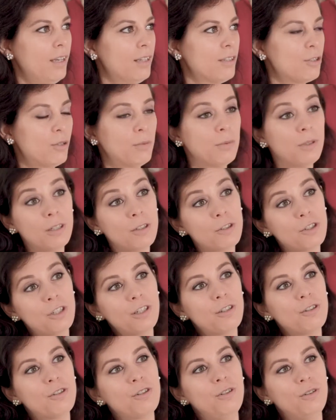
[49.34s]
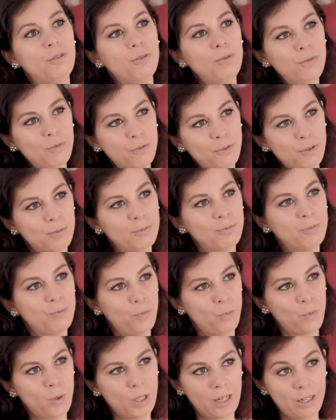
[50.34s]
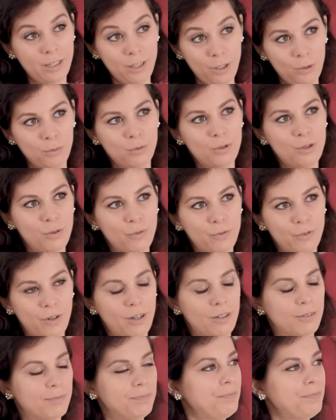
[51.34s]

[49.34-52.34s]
So I'm going to share to you from what I know so far.